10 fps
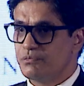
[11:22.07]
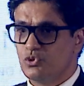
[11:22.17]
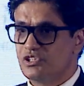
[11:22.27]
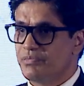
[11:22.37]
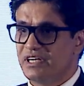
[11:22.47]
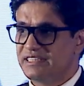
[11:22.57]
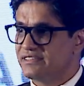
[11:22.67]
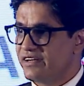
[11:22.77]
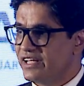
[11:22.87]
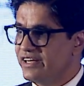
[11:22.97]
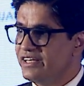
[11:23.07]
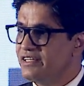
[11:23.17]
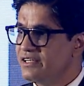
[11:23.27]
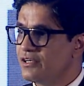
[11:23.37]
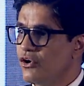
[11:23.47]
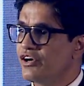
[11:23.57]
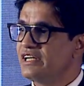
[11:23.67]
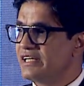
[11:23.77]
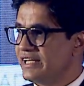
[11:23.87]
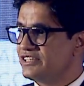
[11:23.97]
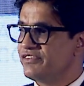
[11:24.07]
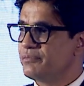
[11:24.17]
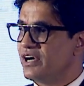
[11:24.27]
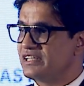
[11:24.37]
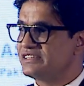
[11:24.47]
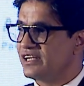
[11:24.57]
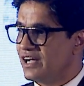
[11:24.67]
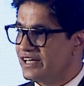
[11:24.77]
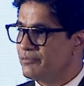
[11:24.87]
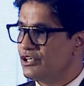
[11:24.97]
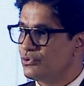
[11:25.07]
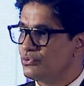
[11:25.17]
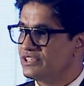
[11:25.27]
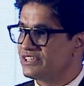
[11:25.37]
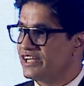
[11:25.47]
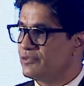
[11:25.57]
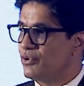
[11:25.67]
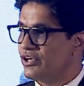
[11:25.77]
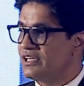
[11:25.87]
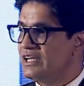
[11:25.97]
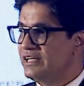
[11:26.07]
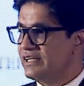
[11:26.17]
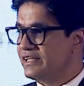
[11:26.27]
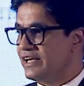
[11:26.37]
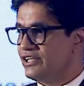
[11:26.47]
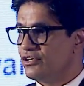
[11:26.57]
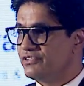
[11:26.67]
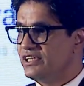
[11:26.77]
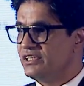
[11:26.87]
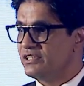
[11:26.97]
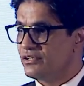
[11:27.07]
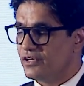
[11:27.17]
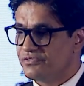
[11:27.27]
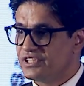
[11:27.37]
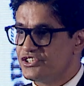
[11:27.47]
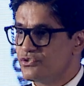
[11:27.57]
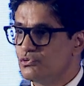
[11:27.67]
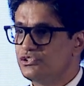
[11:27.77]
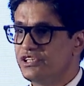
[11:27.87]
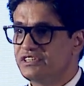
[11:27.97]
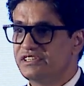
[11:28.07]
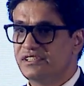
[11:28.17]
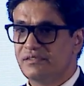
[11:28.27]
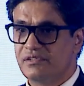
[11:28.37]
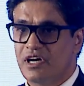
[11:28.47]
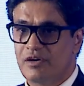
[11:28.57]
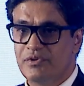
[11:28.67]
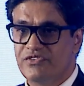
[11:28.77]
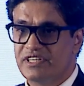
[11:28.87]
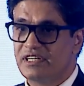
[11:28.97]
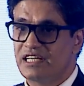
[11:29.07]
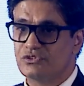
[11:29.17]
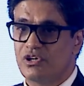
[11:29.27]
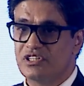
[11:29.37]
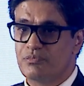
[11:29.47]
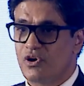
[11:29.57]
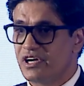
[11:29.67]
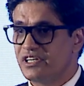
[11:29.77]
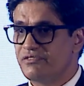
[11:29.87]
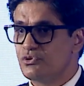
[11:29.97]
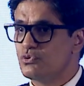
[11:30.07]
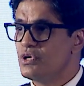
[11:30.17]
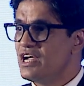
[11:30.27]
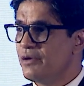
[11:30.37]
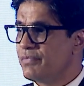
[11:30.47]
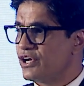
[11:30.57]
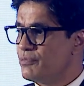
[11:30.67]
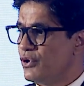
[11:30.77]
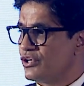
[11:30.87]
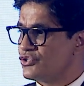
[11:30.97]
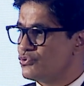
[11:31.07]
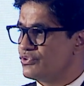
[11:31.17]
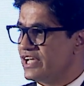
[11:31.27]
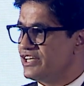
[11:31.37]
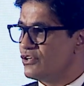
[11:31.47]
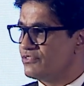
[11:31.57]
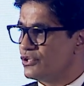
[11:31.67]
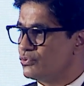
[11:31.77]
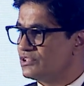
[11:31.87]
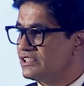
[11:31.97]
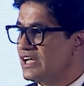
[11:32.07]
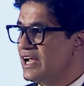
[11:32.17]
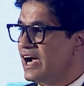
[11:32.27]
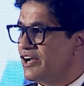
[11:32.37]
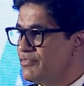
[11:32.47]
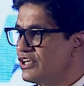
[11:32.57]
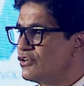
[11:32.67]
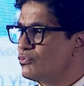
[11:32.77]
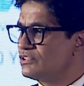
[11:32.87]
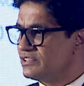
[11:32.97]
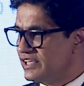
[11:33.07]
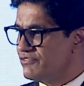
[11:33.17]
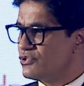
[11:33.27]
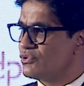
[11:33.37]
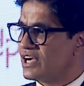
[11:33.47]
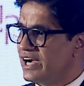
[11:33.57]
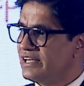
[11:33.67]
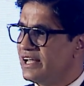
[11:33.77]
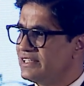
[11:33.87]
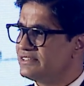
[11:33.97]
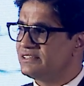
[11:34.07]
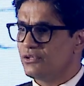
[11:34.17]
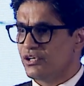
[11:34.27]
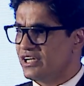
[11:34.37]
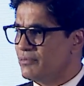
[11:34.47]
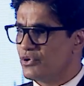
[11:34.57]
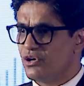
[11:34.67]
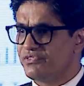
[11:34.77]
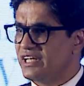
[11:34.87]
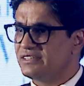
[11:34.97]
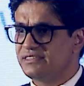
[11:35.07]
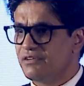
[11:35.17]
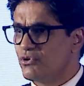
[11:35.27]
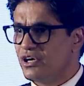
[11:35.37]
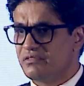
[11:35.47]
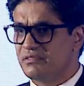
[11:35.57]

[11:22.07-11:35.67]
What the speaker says: both the parties are agreed, or in case when parties are unable to decide upon in any of such rules. The arbitrator has got the prerogative to pick upon or choose any of the rules. IBA rules give you the guidelines on a number of things. They have got